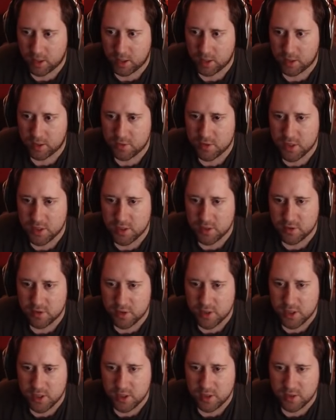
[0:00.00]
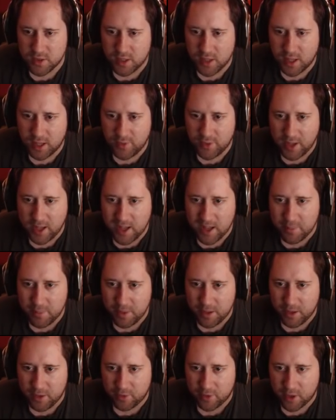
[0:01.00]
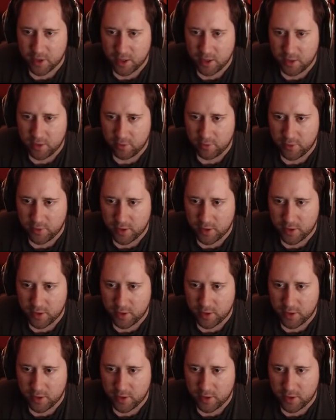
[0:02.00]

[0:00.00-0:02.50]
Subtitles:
She's having a habit of kind of...